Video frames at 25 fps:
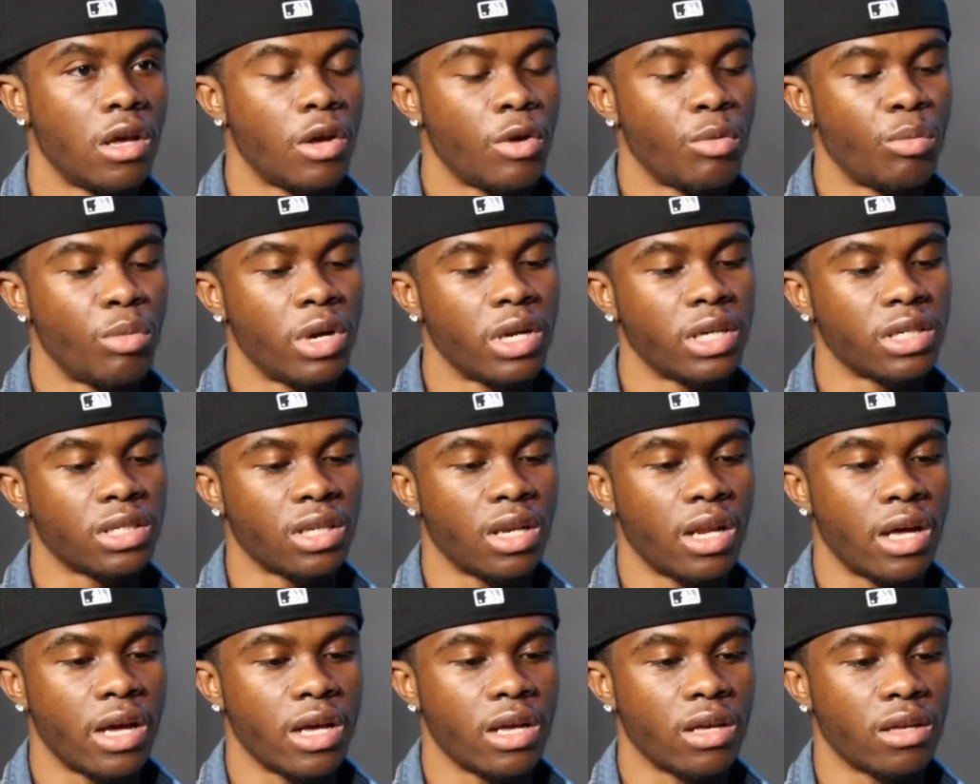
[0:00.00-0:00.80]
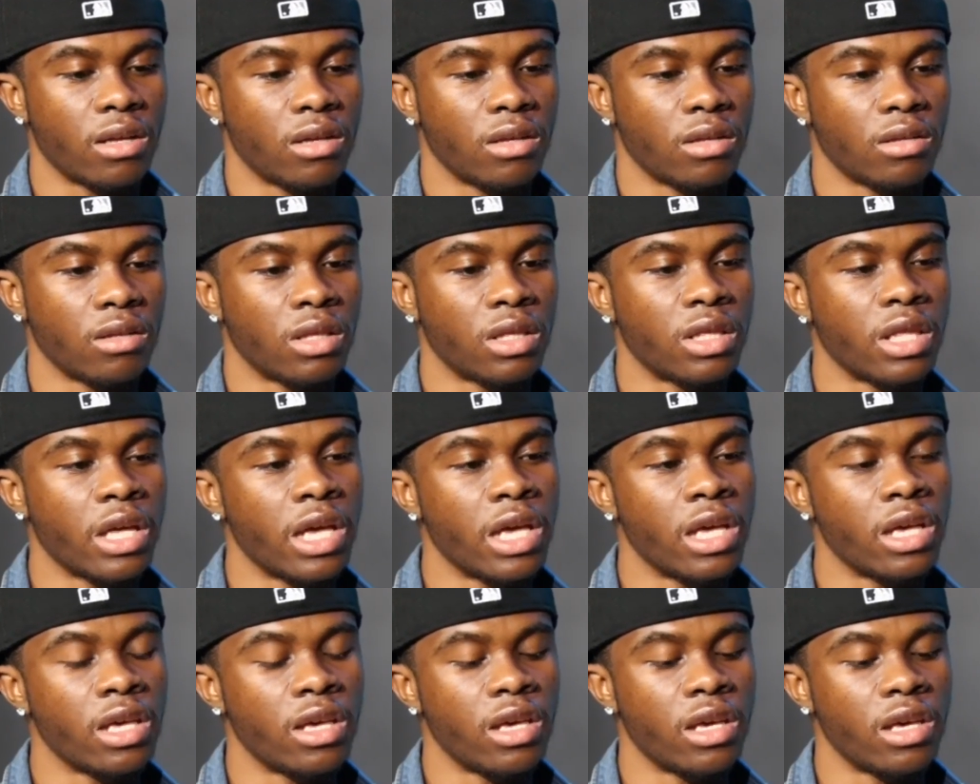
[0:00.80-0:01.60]
But it's like, the
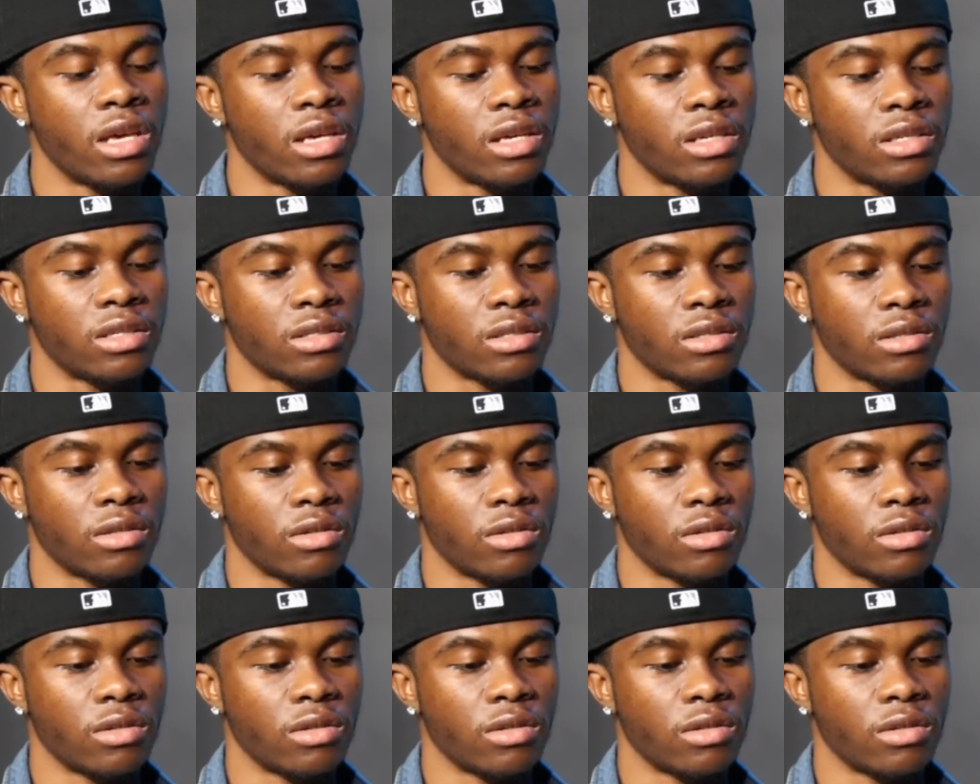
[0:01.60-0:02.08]
thing is,